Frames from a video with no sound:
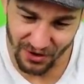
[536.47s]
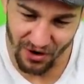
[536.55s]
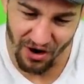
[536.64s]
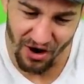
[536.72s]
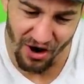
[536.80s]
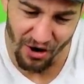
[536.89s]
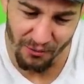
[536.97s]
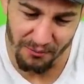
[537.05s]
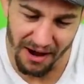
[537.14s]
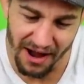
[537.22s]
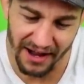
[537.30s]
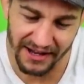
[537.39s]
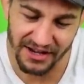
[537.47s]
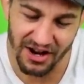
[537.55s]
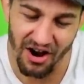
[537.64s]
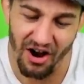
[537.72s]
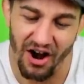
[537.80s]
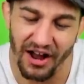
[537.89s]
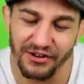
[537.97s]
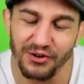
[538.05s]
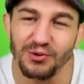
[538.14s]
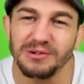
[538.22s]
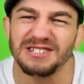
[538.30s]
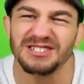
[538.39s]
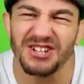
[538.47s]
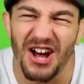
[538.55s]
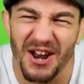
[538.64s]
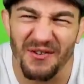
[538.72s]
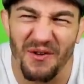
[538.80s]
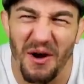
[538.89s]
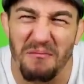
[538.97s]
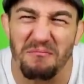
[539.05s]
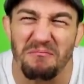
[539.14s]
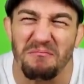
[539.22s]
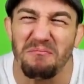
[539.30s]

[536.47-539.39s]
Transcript: oh my god, you son of a